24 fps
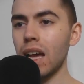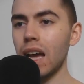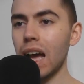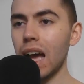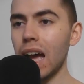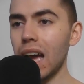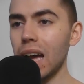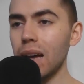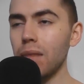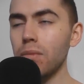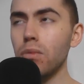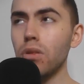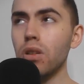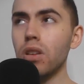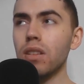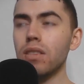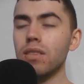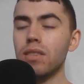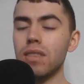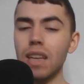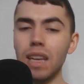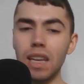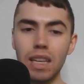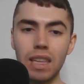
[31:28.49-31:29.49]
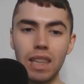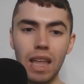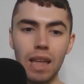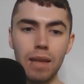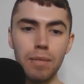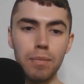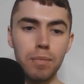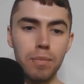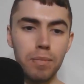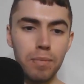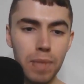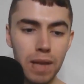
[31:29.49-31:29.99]
I'm going to say
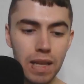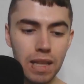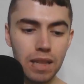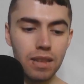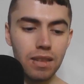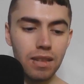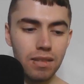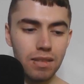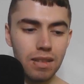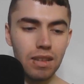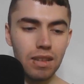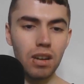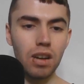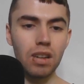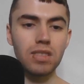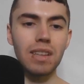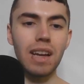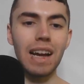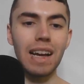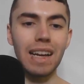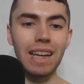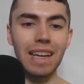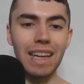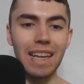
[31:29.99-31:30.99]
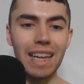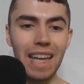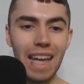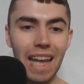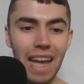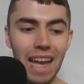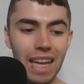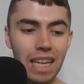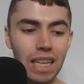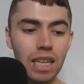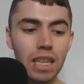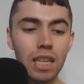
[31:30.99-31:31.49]
they beat the Seahawks
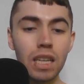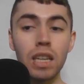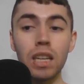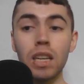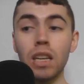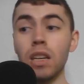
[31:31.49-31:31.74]
again.